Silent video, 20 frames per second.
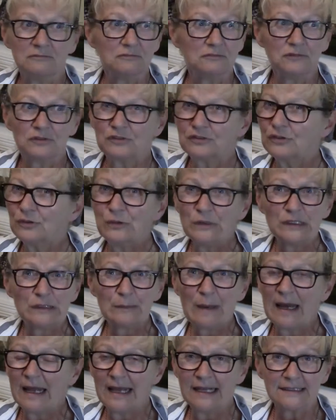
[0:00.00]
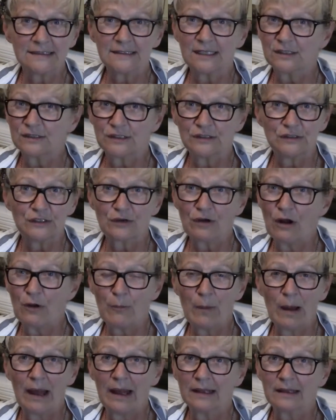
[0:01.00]
Soon as my hair started to grow
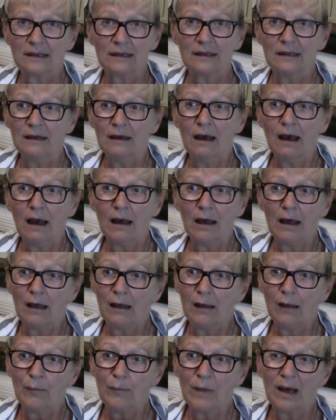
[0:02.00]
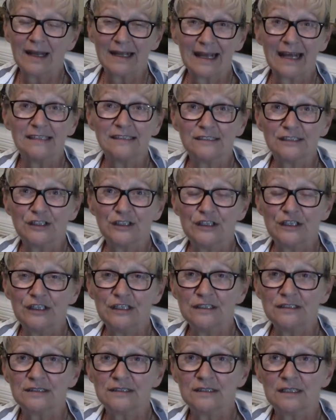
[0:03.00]
back, my cancer
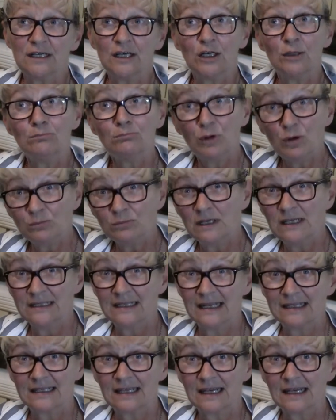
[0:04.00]
nurse, her mum had